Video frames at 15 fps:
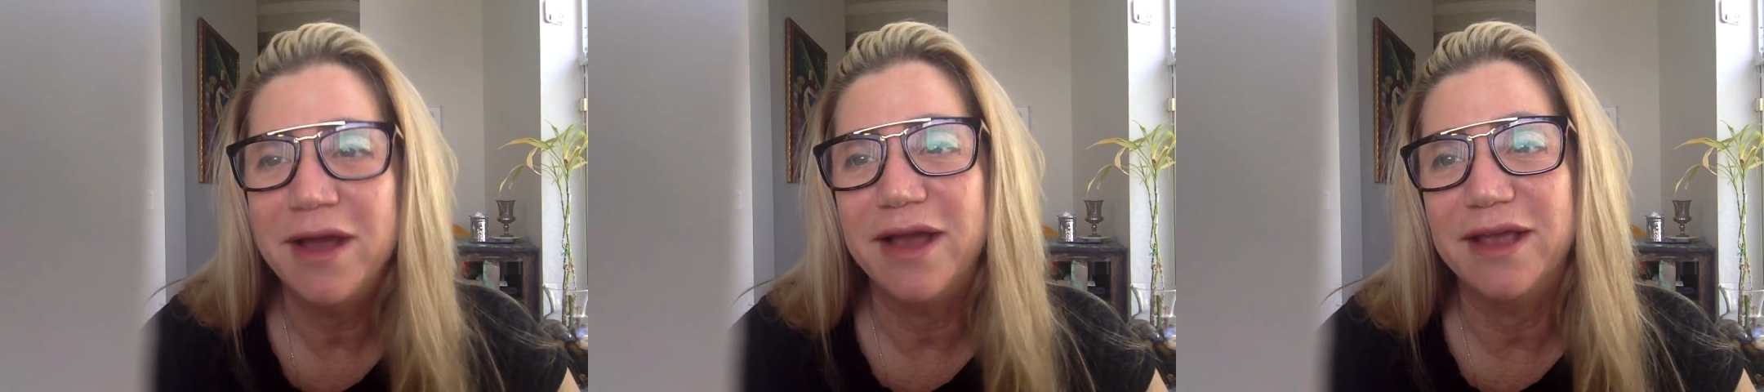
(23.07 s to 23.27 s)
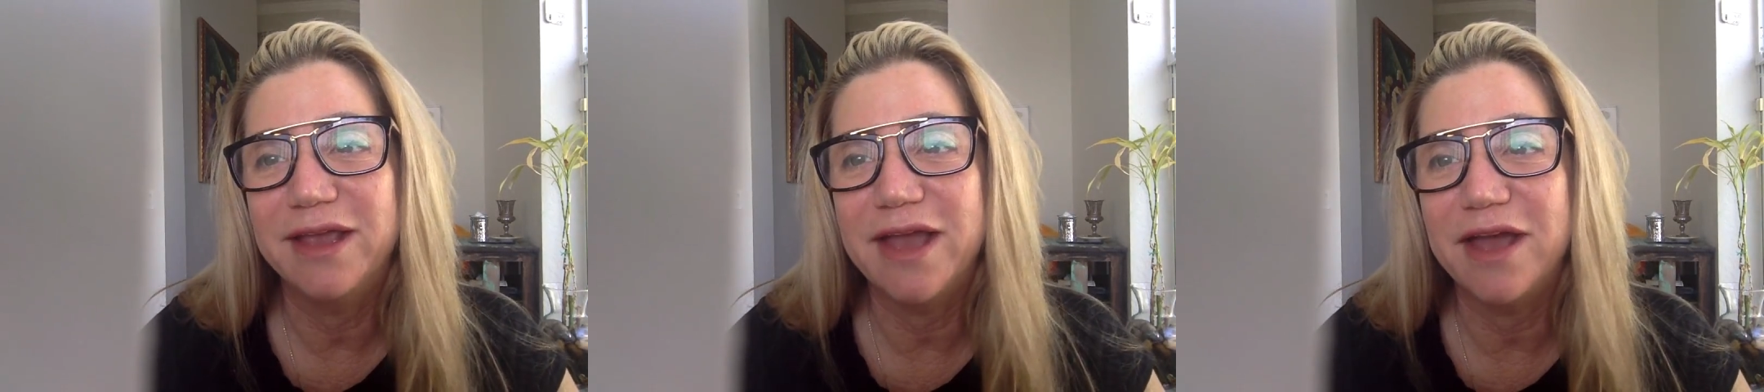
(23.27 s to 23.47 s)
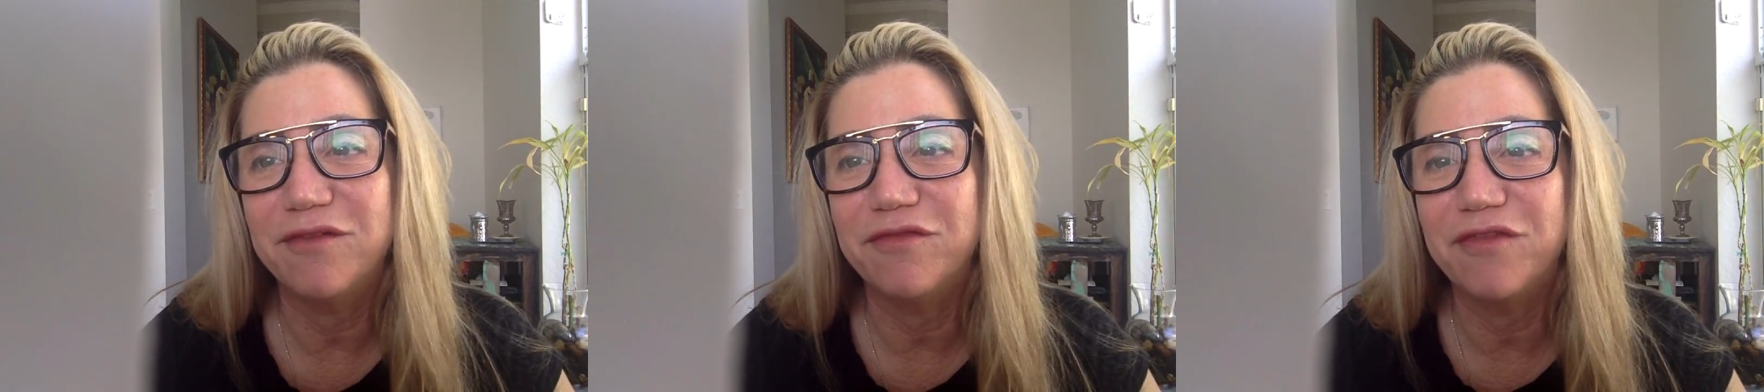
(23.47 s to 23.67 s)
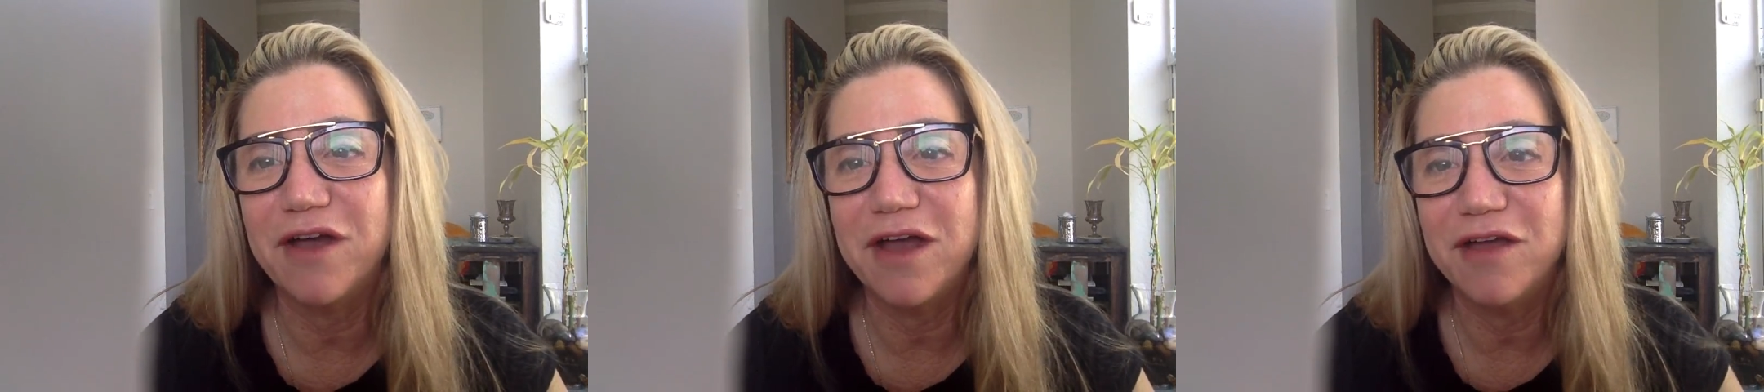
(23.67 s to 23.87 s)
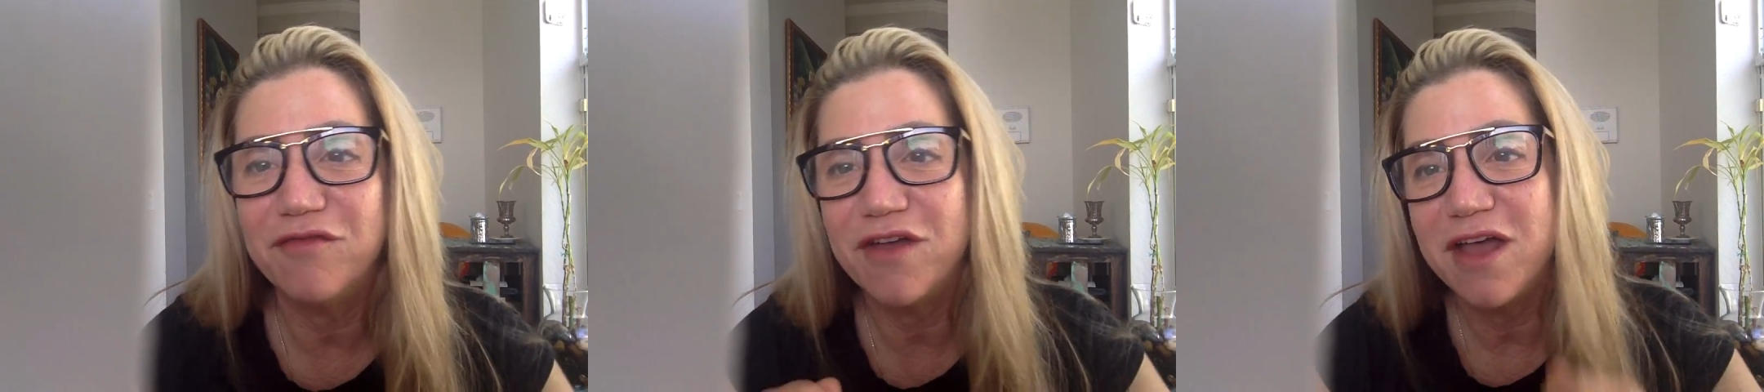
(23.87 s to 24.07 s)
a cat
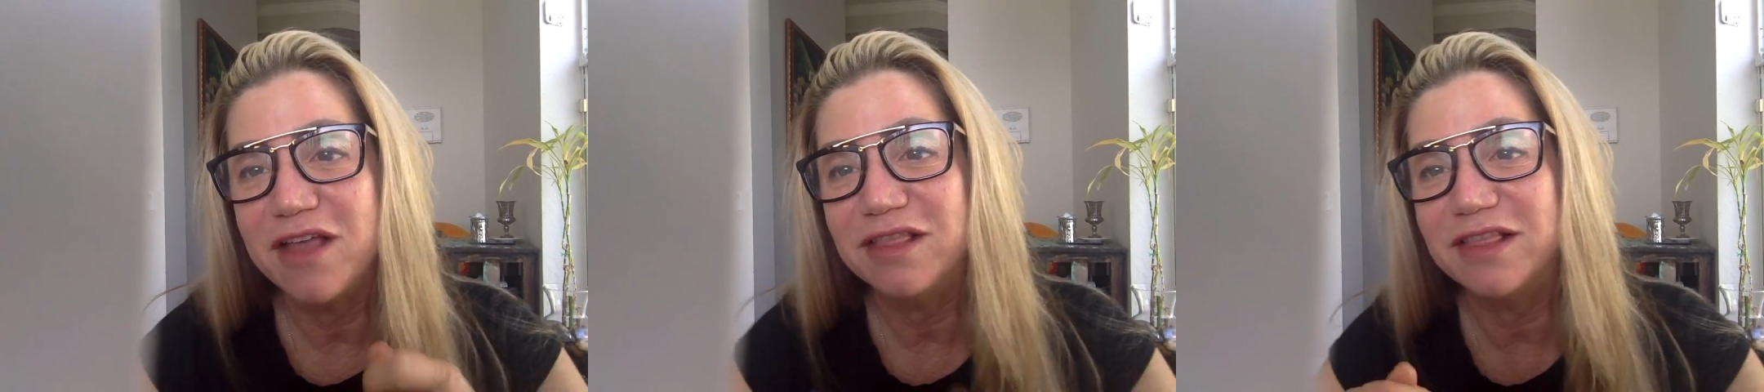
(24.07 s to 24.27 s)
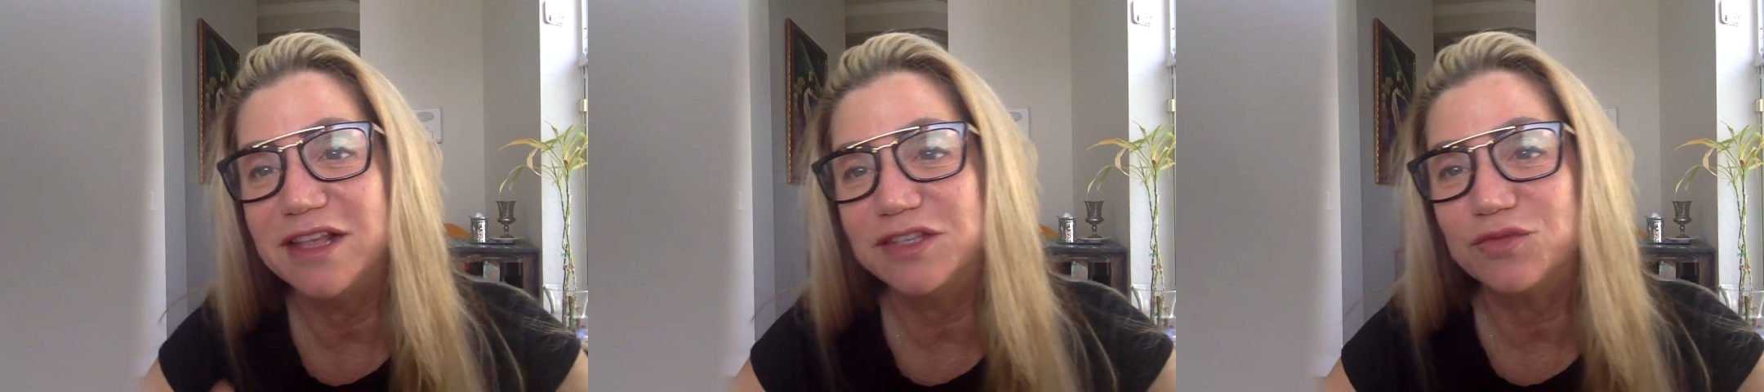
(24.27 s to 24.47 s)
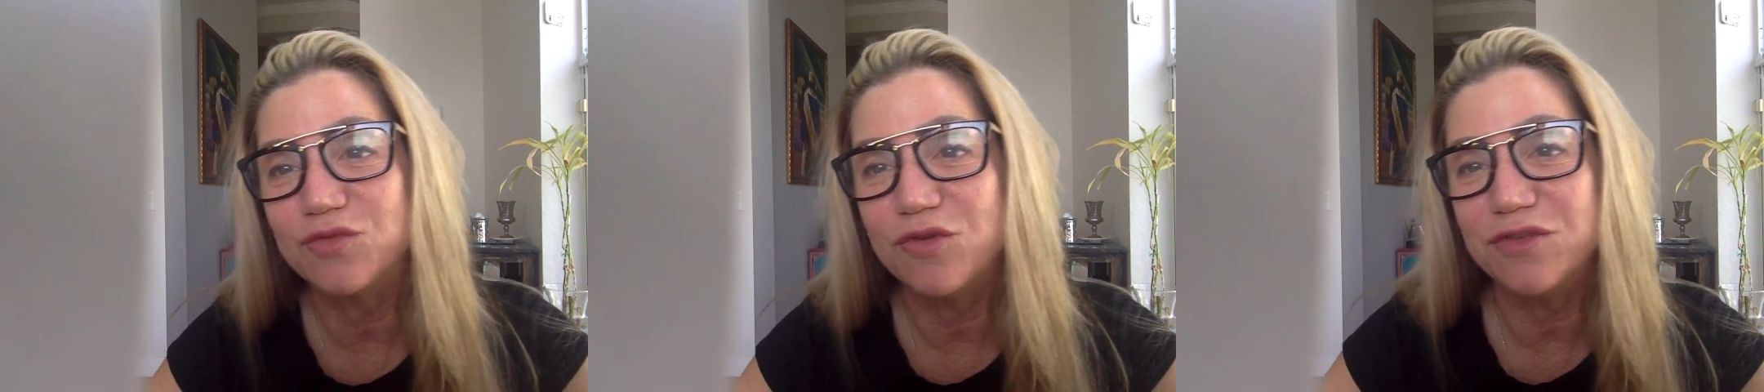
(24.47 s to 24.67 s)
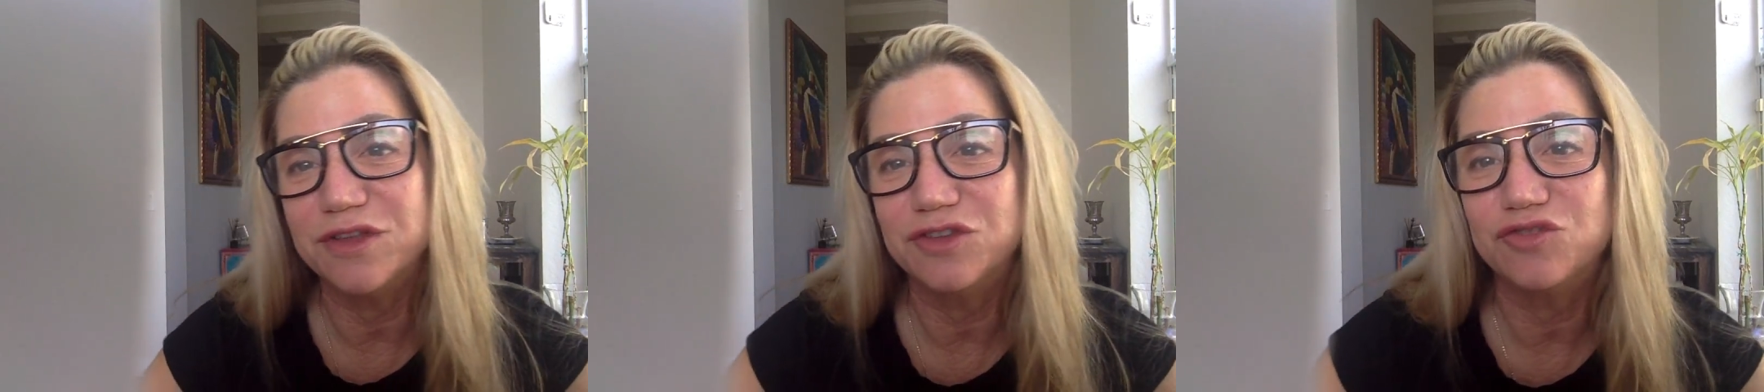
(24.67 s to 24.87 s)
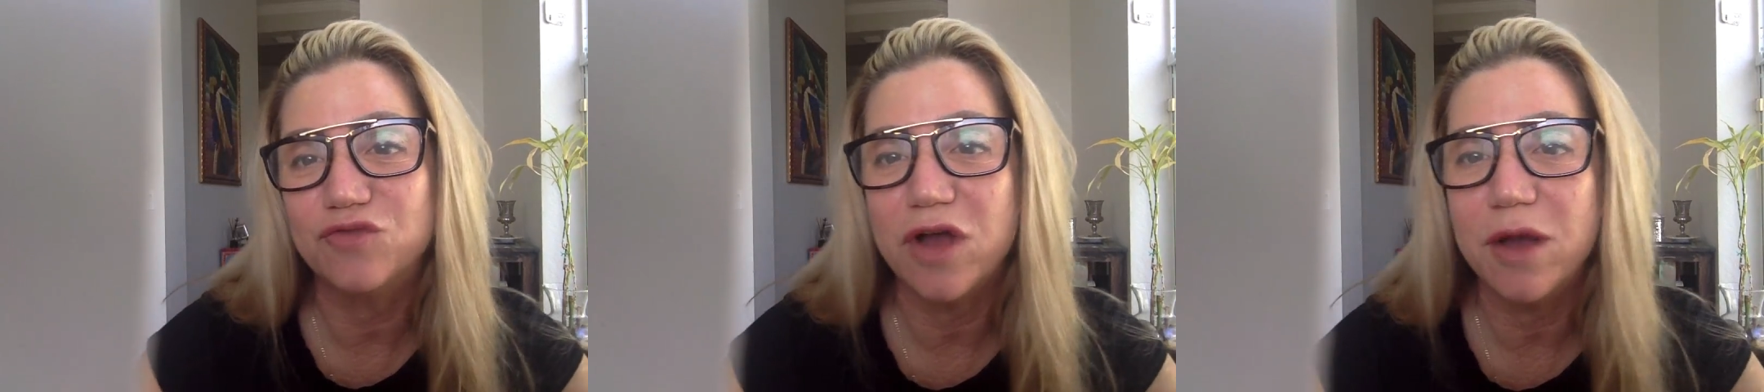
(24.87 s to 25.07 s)
five. Let's roll the
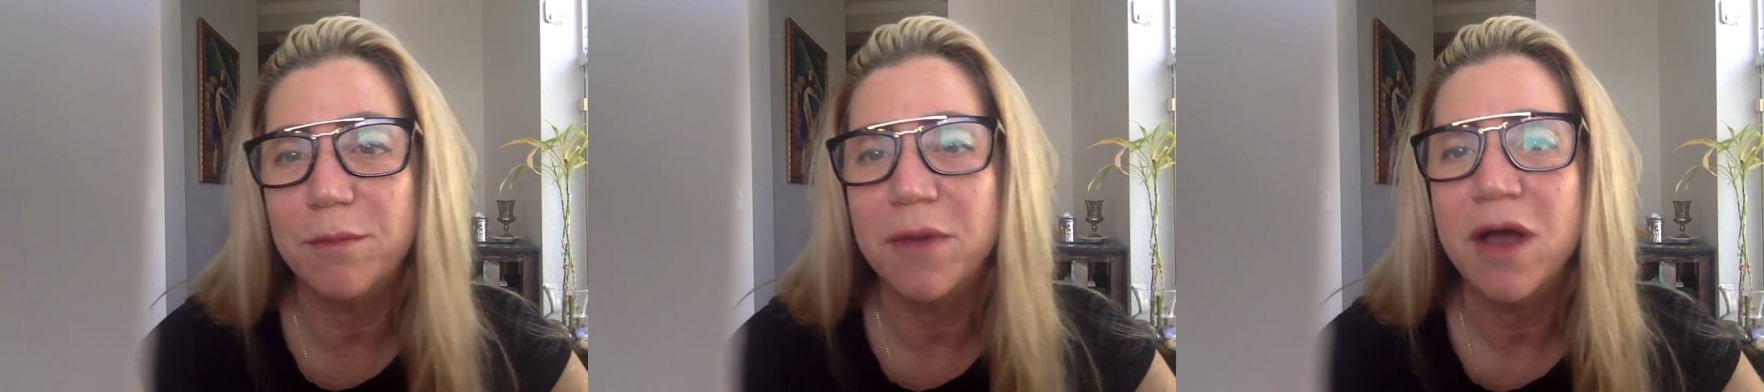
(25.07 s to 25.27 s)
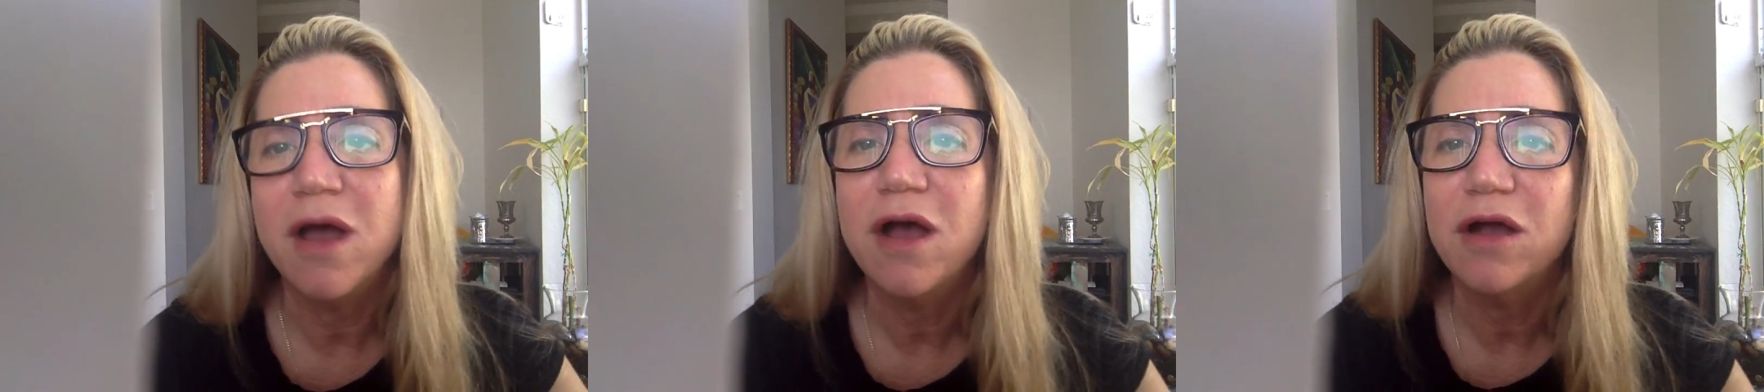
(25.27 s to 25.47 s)
drum.